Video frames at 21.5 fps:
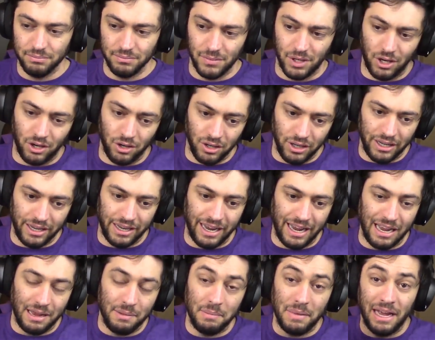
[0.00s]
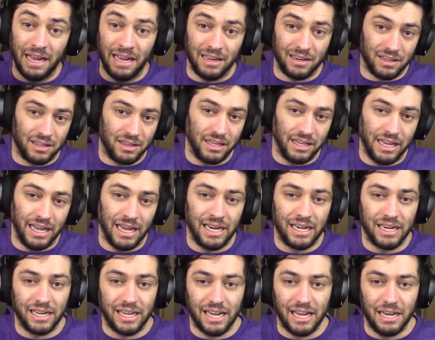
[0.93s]
early game and in the
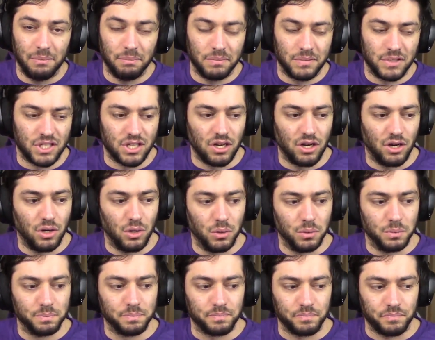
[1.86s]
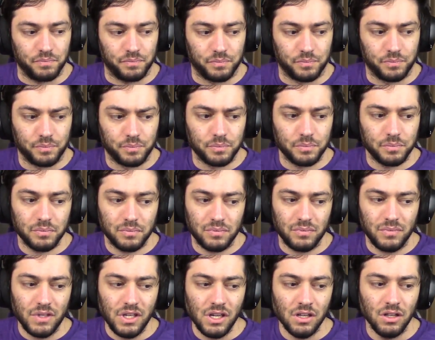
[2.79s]
end game. So
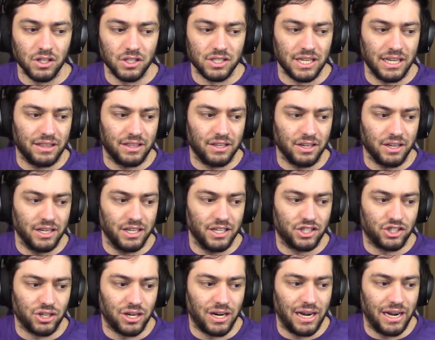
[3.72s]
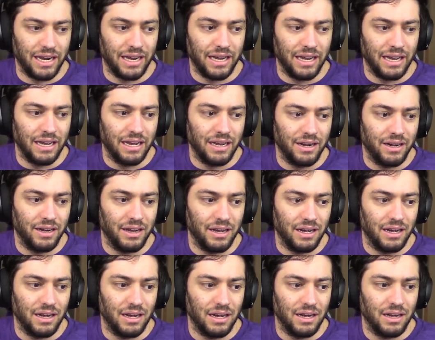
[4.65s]
looks like they're going to try and
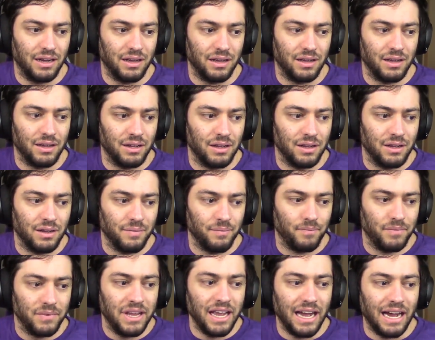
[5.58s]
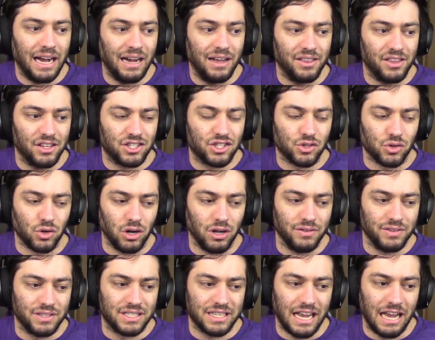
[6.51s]
the
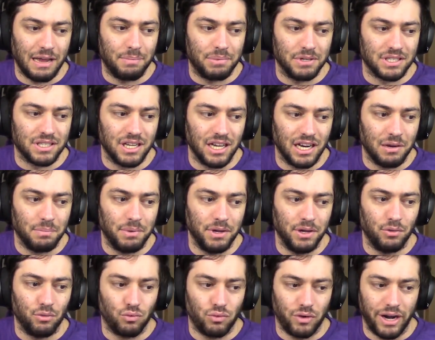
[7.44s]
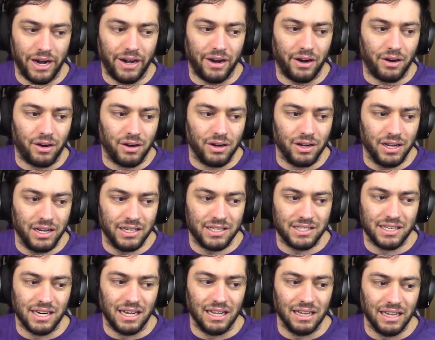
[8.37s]
scroll of escape is going to be rare.
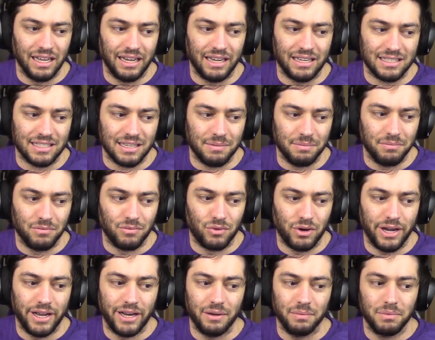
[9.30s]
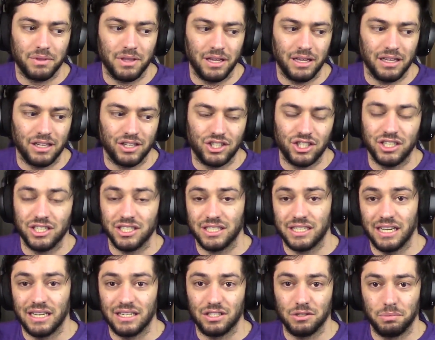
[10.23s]
It's not like some random thing that you
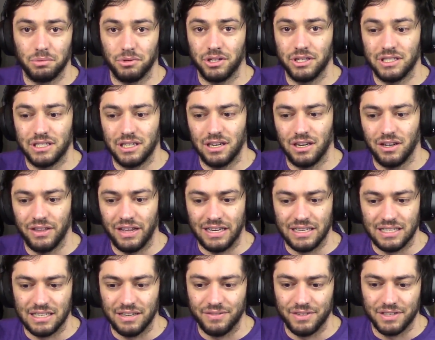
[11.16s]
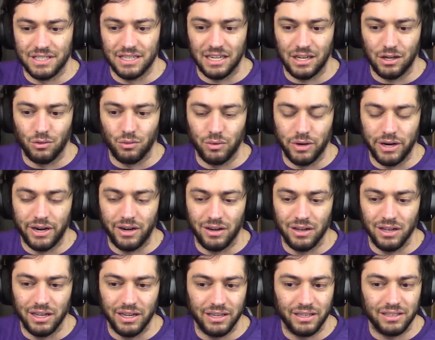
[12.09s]
just get super easy and all that stuff. It's like a rare,
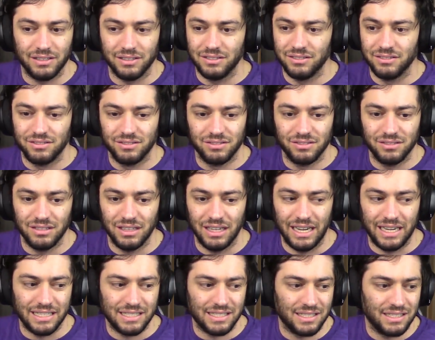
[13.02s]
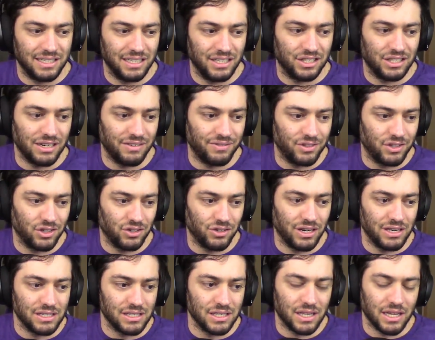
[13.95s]
like, last ditch effort
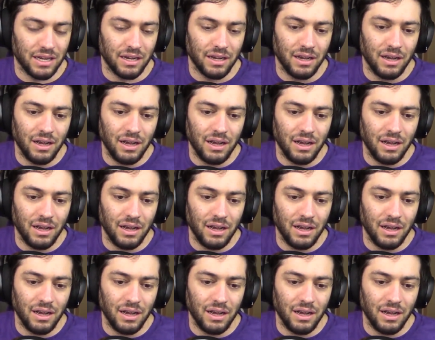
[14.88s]
crazy thing.